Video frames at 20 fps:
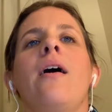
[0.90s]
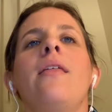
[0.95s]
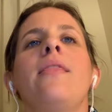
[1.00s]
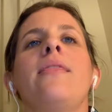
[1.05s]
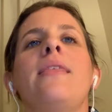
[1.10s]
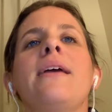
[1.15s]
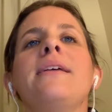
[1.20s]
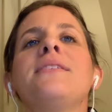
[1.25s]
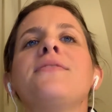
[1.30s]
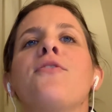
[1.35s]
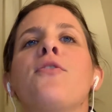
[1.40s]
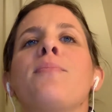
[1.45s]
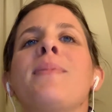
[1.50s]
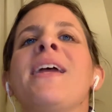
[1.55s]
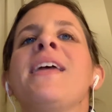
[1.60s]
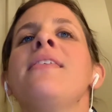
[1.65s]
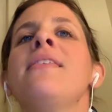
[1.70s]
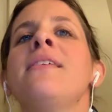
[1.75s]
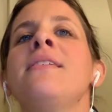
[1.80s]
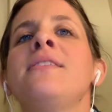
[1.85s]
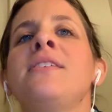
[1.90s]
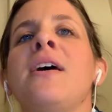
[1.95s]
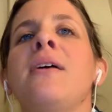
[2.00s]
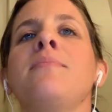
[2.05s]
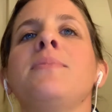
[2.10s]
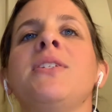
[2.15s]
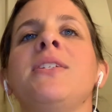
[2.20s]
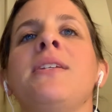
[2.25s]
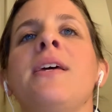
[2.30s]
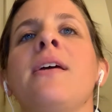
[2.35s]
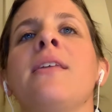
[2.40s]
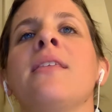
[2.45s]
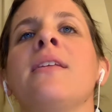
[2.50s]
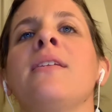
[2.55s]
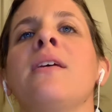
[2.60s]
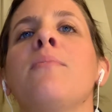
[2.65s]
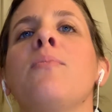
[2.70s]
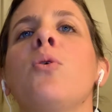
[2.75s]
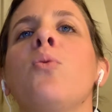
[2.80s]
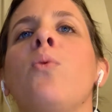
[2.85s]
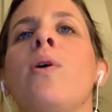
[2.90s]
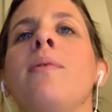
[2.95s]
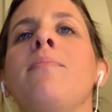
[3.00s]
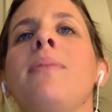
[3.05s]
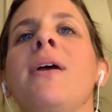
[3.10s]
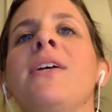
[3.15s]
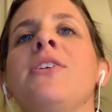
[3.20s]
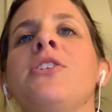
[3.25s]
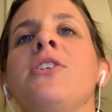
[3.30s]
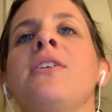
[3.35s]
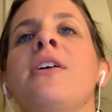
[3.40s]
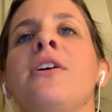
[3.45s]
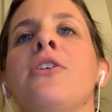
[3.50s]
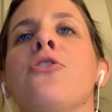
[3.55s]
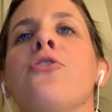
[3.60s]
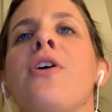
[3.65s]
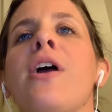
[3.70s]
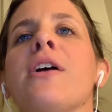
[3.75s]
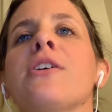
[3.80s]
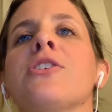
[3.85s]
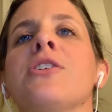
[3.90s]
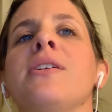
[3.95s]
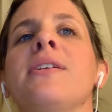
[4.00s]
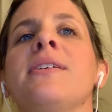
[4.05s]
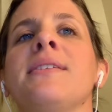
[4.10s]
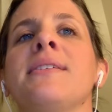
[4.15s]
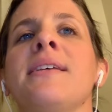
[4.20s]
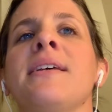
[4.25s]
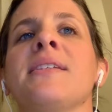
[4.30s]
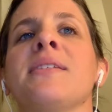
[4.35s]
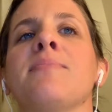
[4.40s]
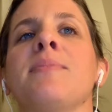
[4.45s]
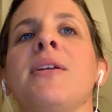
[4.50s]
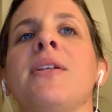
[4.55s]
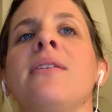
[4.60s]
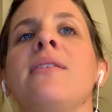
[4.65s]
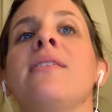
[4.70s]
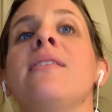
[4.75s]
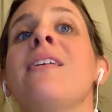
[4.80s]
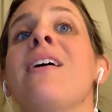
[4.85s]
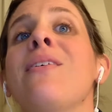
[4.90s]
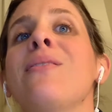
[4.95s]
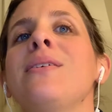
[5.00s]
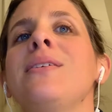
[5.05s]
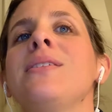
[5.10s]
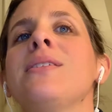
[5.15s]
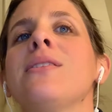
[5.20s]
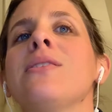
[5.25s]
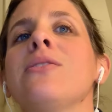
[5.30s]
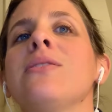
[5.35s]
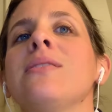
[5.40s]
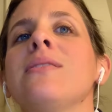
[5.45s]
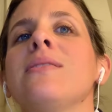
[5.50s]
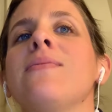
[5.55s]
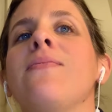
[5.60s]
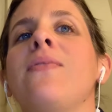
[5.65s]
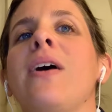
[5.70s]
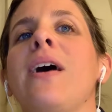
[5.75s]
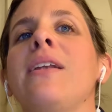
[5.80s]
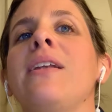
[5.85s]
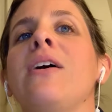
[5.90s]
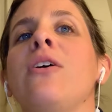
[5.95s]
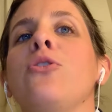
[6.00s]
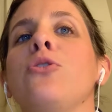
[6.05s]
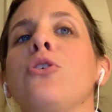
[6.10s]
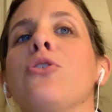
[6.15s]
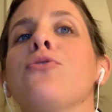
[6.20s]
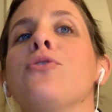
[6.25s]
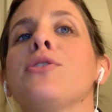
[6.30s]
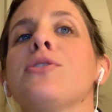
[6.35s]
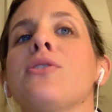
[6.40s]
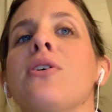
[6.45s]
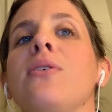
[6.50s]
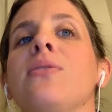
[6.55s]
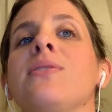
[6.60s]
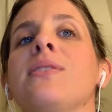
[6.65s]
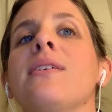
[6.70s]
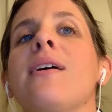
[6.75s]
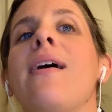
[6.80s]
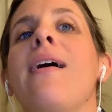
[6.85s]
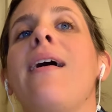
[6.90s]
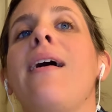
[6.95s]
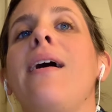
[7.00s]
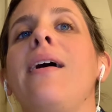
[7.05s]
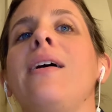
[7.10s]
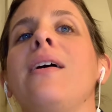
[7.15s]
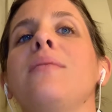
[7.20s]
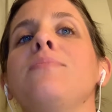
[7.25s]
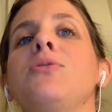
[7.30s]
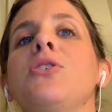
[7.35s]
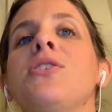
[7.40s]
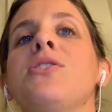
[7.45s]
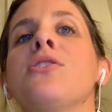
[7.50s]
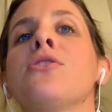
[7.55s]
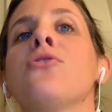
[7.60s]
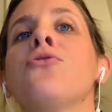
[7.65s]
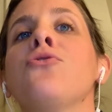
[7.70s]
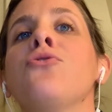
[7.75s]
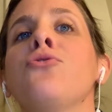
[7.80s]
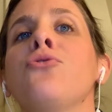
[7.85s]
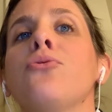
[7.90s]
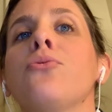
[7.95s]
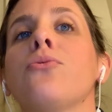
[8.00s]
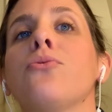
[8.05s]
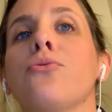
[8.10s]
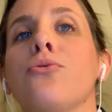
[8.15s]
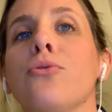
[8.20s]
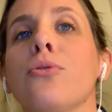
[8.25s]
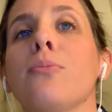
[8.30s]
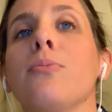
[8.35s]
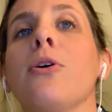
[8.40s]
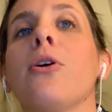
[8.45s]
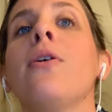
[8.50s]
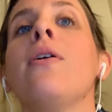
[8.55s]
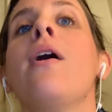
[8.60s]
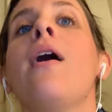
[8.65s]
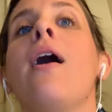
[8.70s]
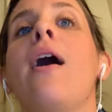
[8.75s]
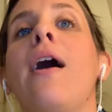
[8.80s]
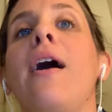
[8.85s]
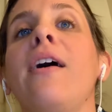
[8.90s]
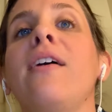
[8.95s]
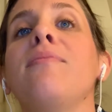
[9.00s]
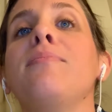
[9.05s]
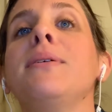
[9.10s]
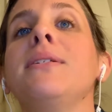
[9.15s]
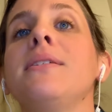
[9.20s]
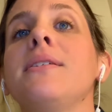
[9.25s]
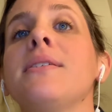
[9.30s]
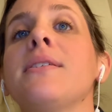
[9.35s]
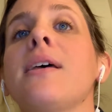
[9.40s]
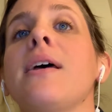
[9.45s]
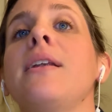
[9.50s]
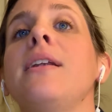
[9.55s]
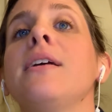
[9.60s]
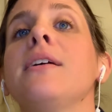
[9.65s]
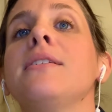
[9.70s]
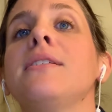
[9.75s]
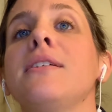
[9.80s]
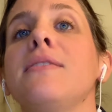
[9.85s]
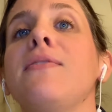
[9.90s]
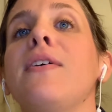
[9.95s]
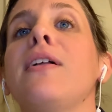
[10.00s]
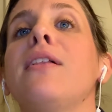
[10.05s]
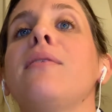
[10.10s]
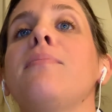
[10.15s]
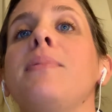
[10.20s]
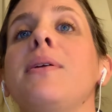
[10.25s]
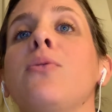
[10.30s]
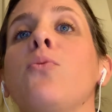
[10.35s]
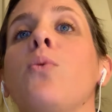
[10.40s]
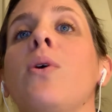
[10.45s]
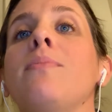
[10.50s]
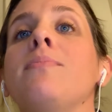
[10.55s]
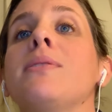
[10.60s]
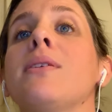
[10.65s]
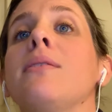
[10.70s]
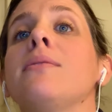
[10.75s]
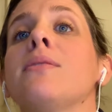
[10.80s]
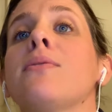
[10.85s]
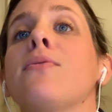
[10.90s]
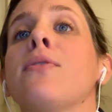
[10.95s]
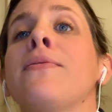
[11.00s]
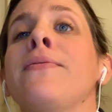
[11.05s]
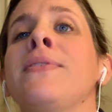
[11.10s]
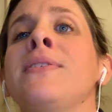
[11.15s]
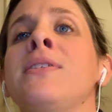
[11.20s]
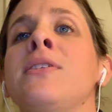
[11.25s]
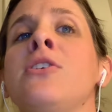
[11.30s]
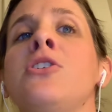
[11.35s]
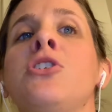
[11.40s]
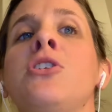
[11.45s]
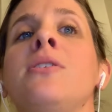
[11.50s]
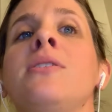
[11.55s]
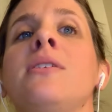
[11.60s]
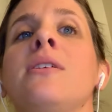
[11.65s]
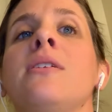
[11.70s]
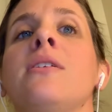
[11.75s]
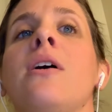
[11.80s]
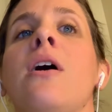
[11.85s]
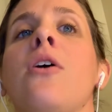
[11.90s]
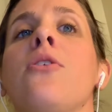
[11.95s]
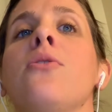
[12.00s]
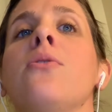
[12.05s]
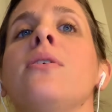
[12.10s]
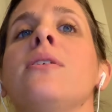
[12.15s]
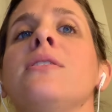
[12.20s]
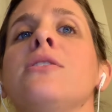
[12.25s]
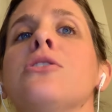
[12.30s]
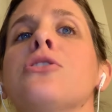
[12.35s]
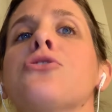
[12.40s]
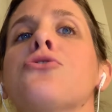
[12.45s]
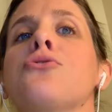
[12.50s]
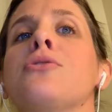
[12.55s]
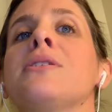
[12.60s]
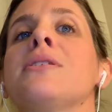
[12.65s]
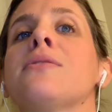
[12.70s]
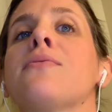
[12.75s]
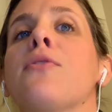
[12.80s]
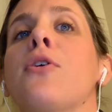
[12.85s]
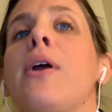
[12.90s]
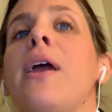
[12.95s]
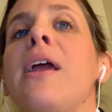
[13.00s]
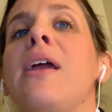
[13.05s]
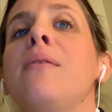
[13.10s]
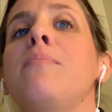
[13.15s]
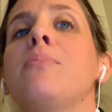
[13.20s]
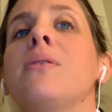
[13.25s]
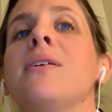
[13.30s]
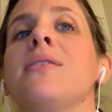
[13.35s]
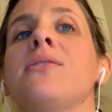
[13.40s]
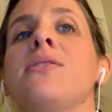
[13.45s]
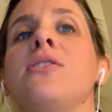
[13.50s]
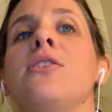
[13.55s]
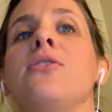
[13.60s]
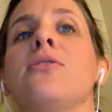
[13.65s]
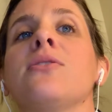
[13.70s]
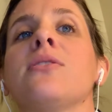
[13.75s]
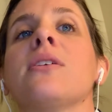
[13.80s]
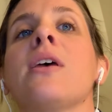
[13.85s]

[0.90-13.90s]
Thanks for making the time to take the #1 patient interaction assessment. Now let's find out your results. Hi, I'm Jessica Gruber. I have been designing and developing websites for physicians and other industries for 8+ years.